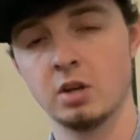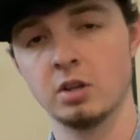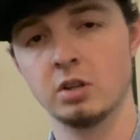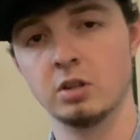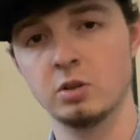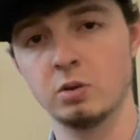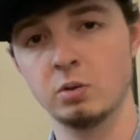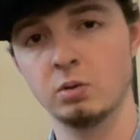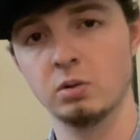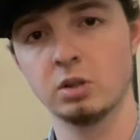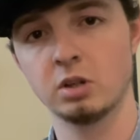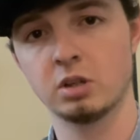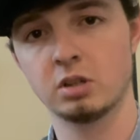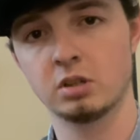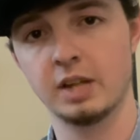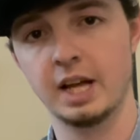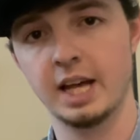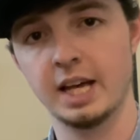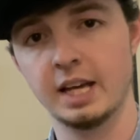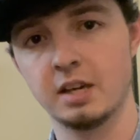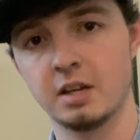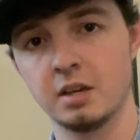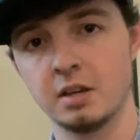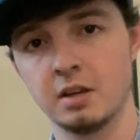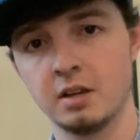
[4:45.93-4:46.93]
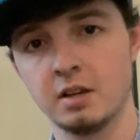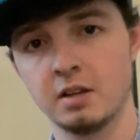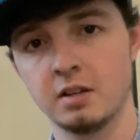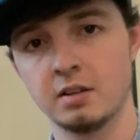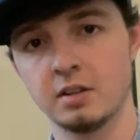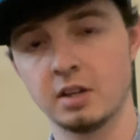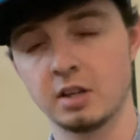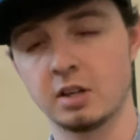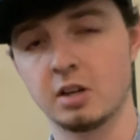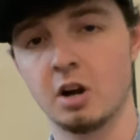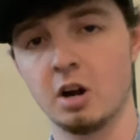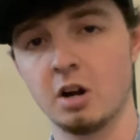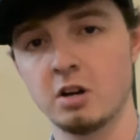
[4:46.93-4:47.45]
You look like
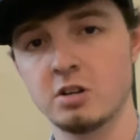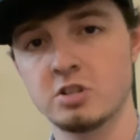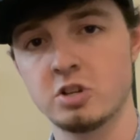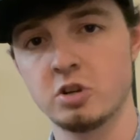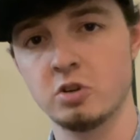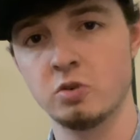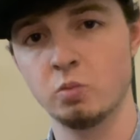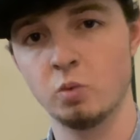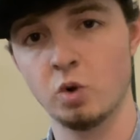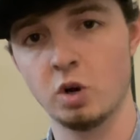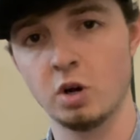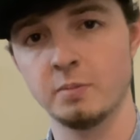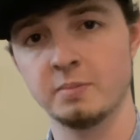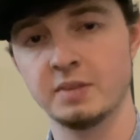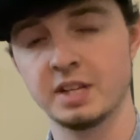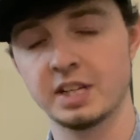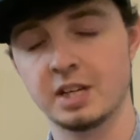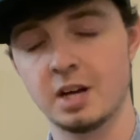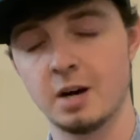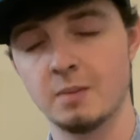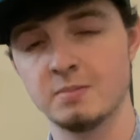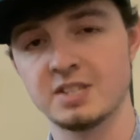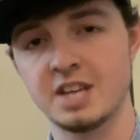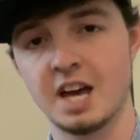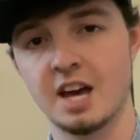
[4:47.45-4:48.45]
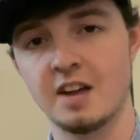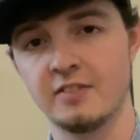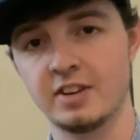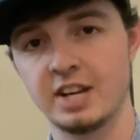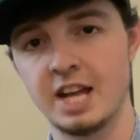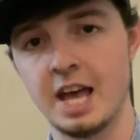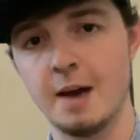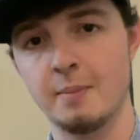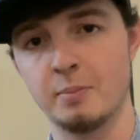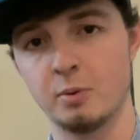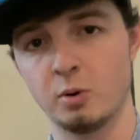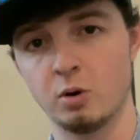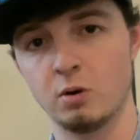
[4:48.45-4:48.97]
the cartoon worm that comes out of an
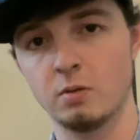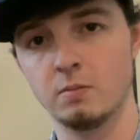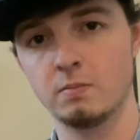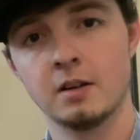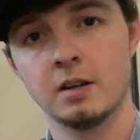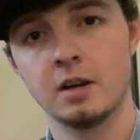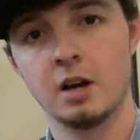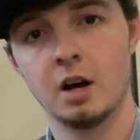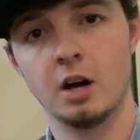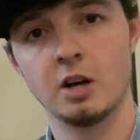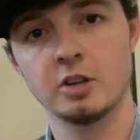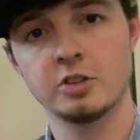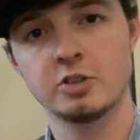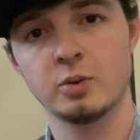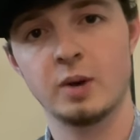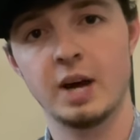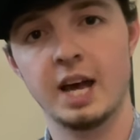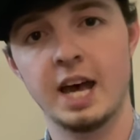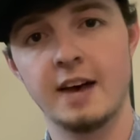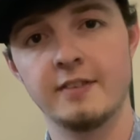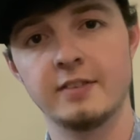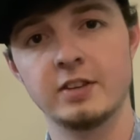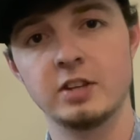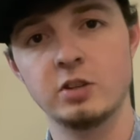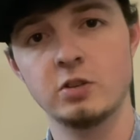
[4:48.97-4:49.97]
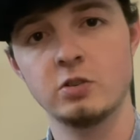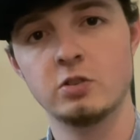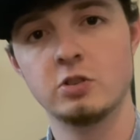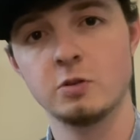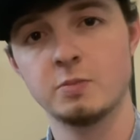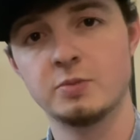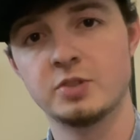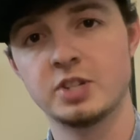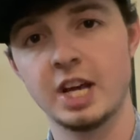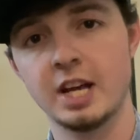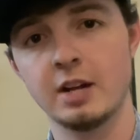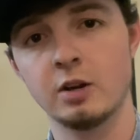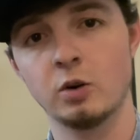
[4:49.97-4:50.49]
apple. Also, I have a
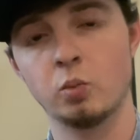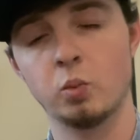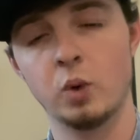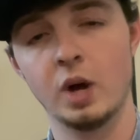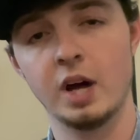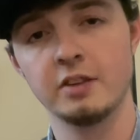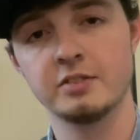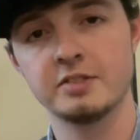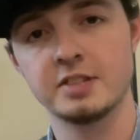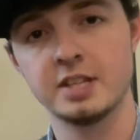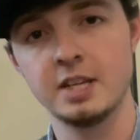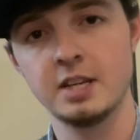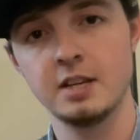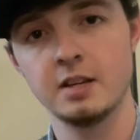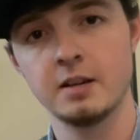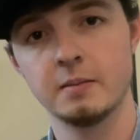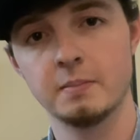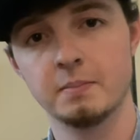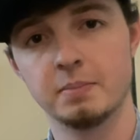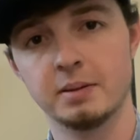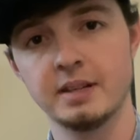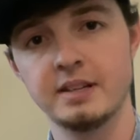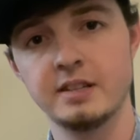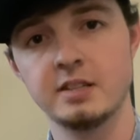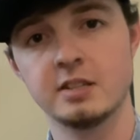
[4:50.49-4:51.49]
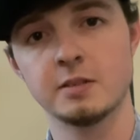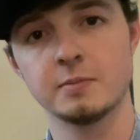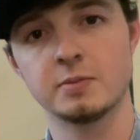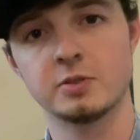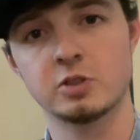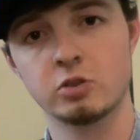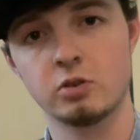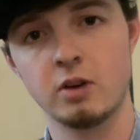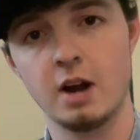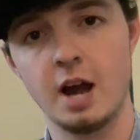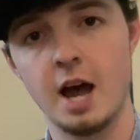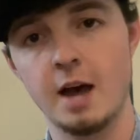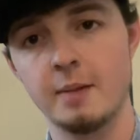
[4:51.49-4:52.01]
YouTube channel, UUELTE. Please
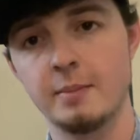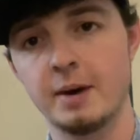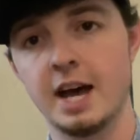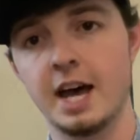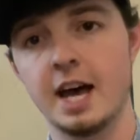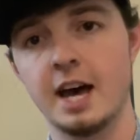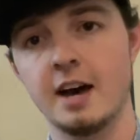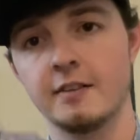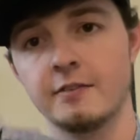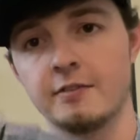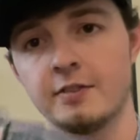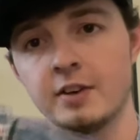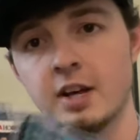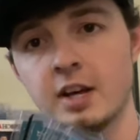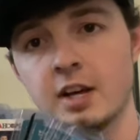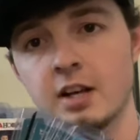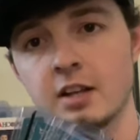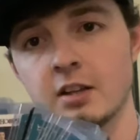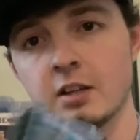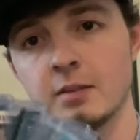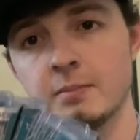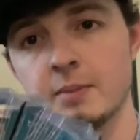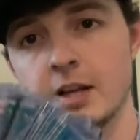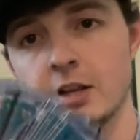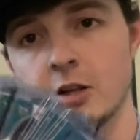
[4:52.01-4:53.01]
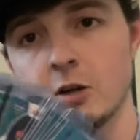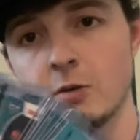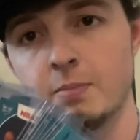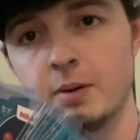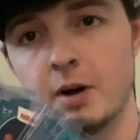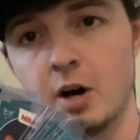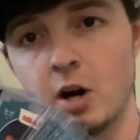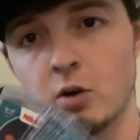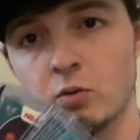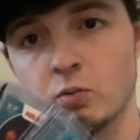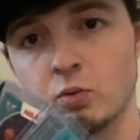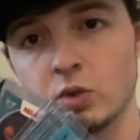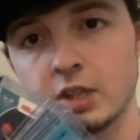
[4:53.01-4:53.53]
subscribe. I have LaMelo
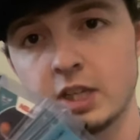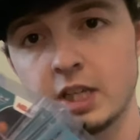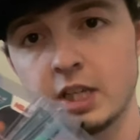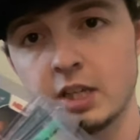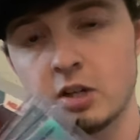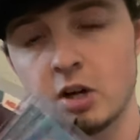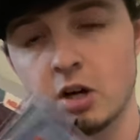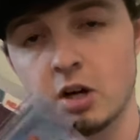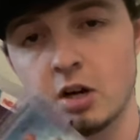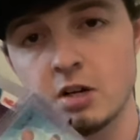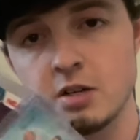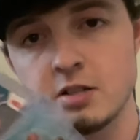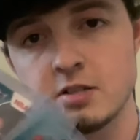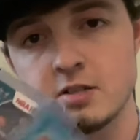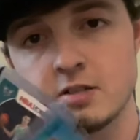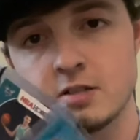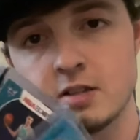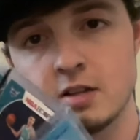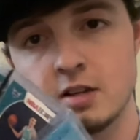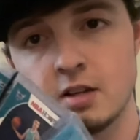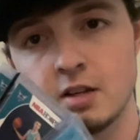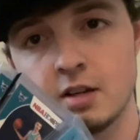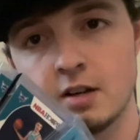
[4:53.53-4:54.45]
Ball rookie cards.